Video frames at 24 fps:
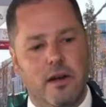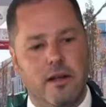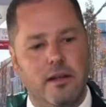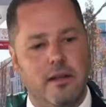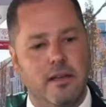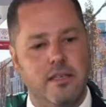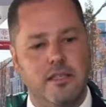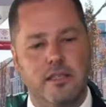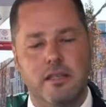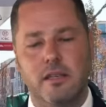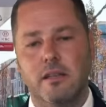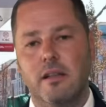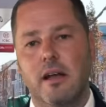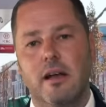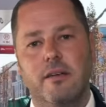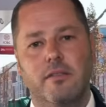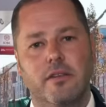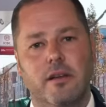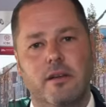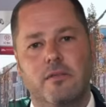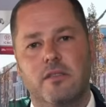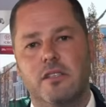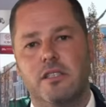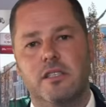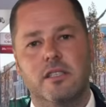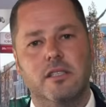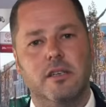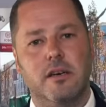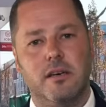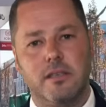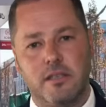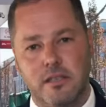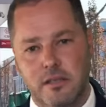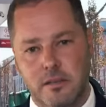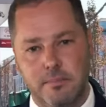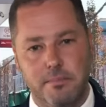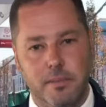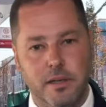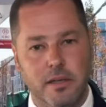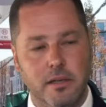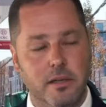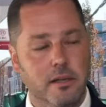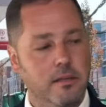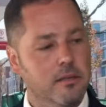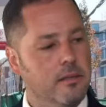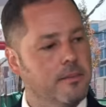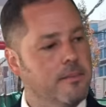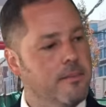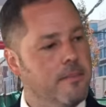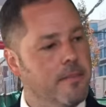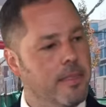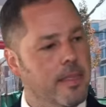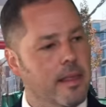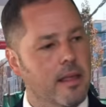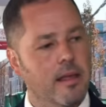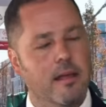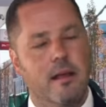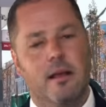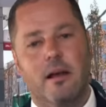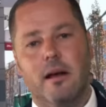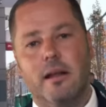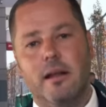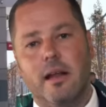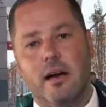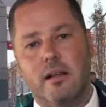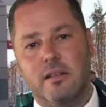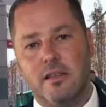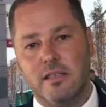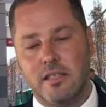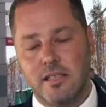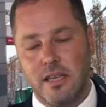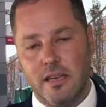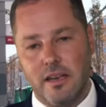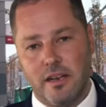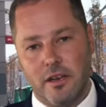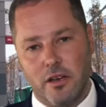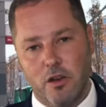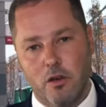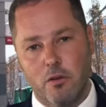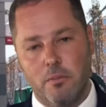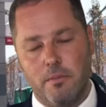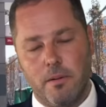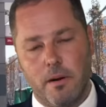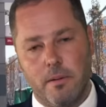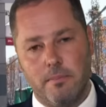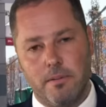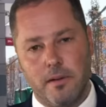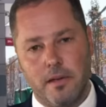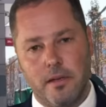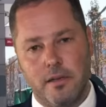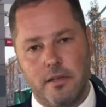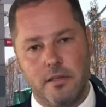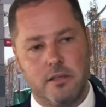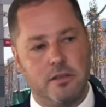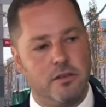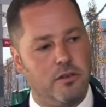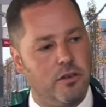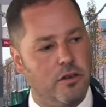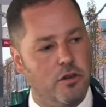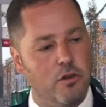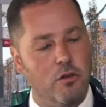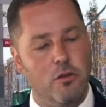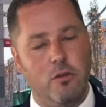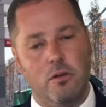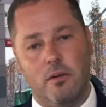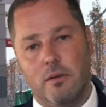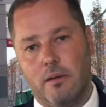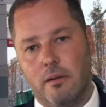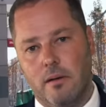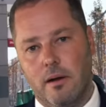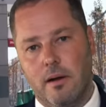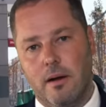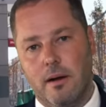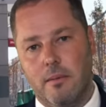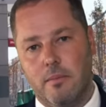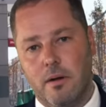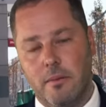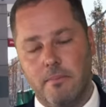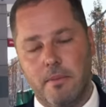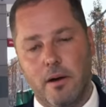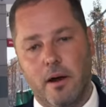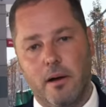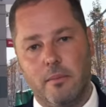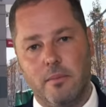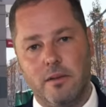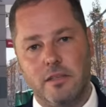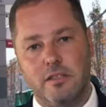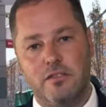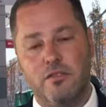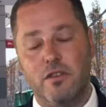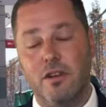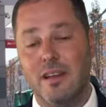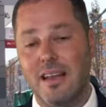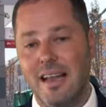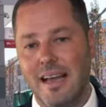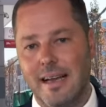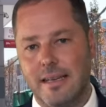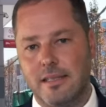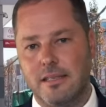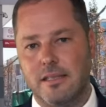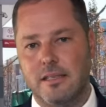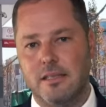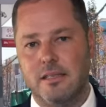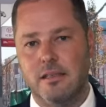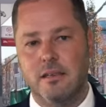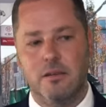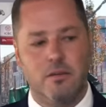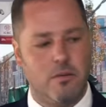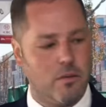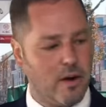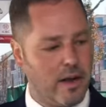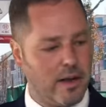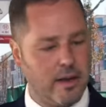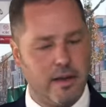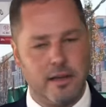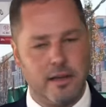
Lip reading: and they still haven't even started to build it. And now they're selling new properties, new apartments for less right